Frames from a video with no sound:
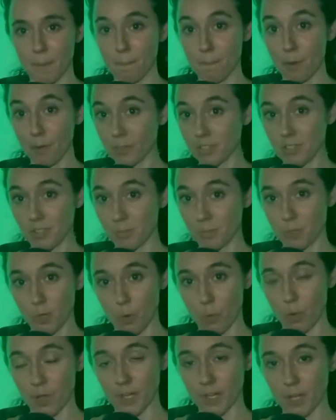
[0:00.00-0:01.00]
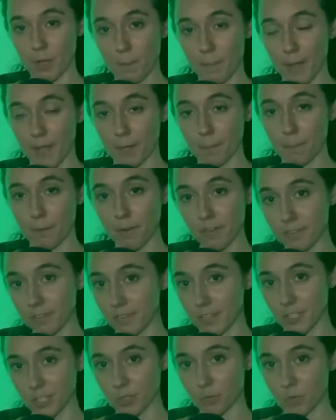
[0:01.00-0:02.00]
most of them don't want to come back in
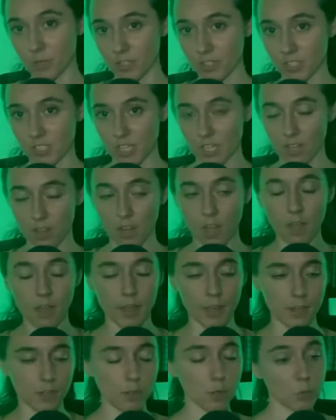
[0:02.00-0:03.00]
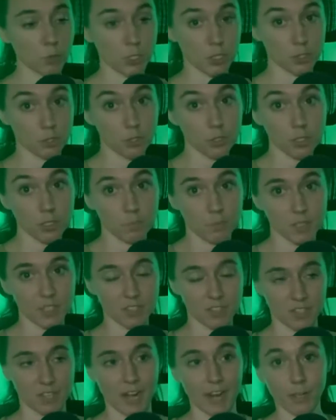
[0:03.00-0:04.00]
person. They just want to stay online, you know, which is good,
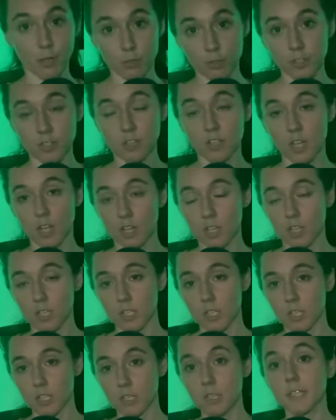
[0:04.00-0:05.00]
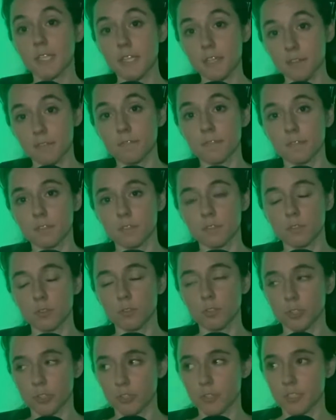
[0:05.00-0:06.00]
because then I could leave
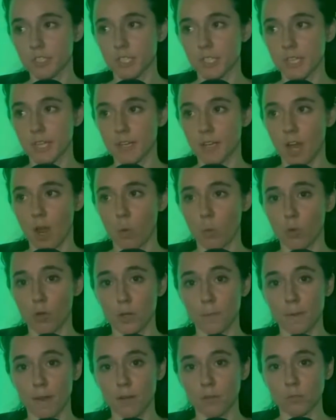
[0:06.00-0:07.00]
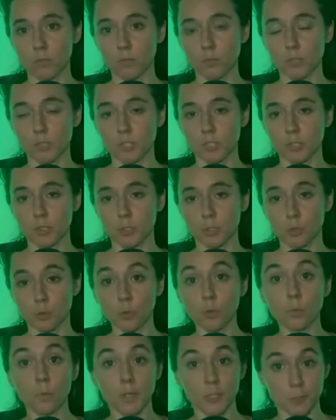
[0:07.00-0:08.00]
New Jersey and not worry about losing
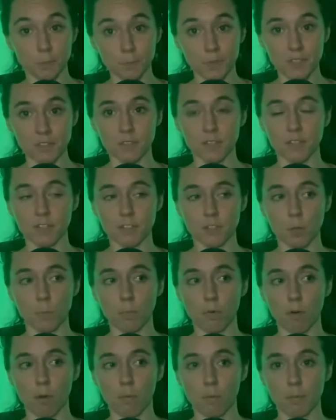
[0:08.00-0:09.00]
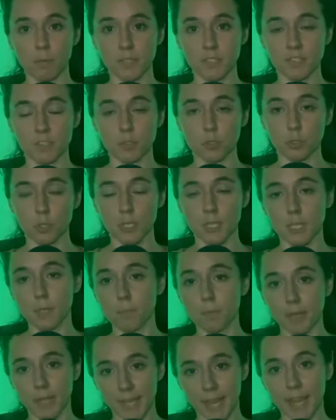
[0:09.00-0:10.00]
too much business. I'll probably still
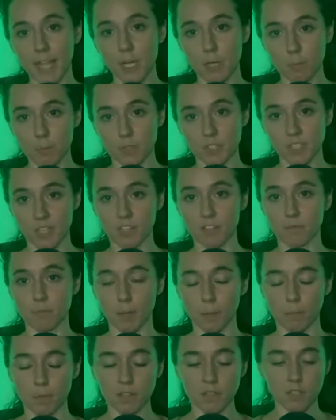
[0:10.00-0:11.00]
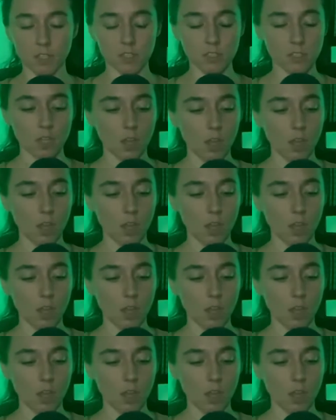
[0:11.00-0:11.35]
keep like 80% of my business,